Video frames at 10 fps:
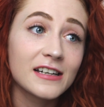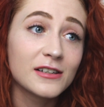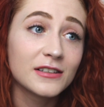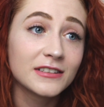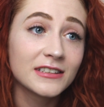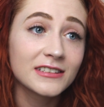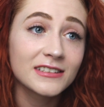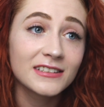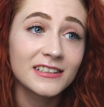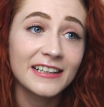and
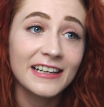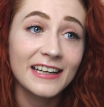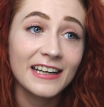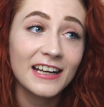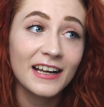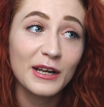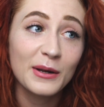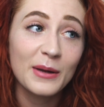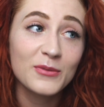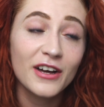
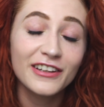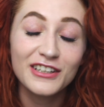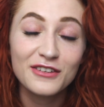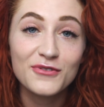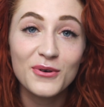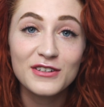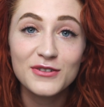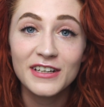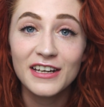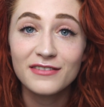I'm not looking forward
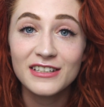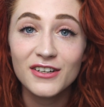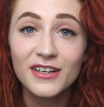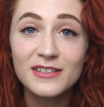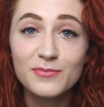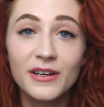to it if it does,